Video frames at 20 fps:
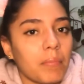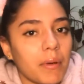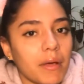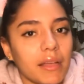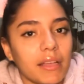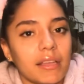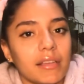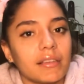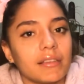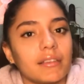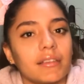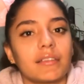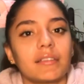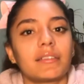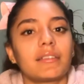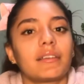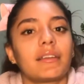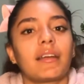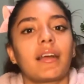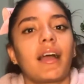But
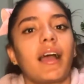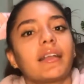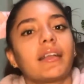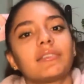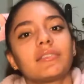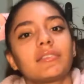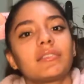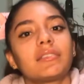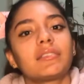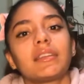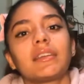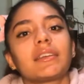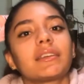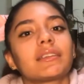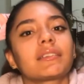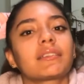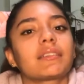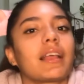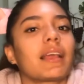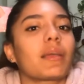I just think
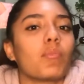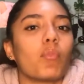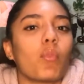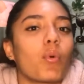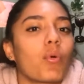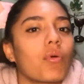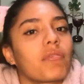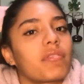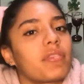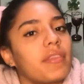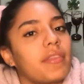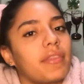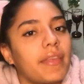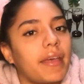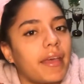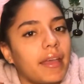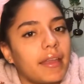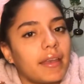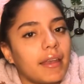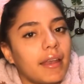it's like more than
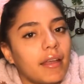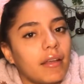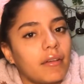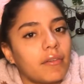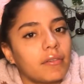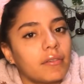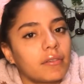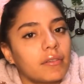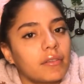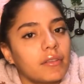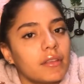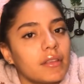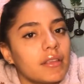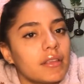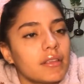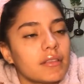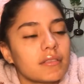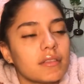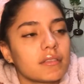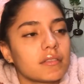that now.
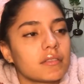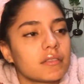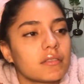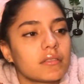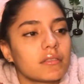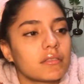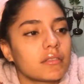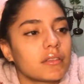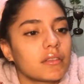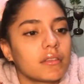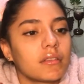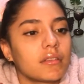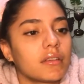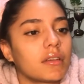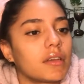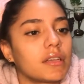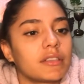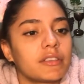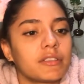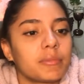Since
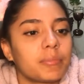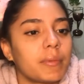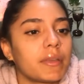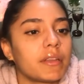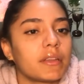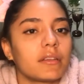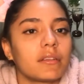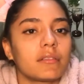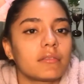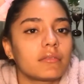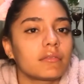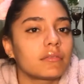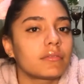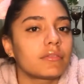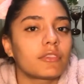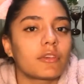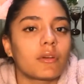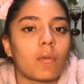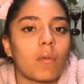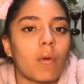it's been
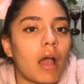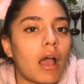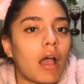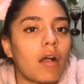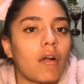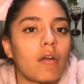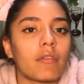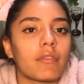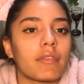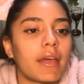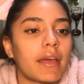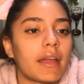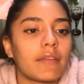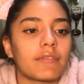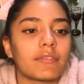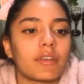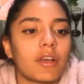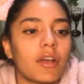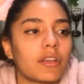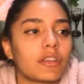for a while that
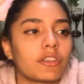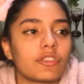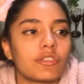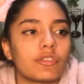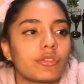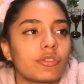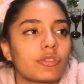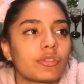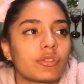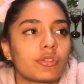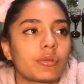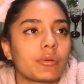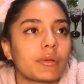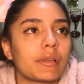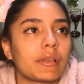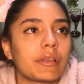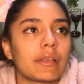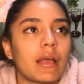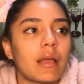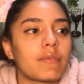I've gotten used to
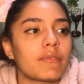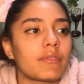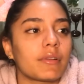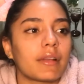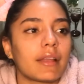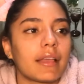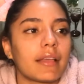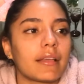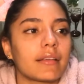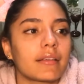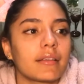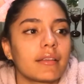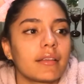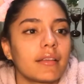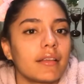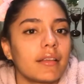it, I feel like,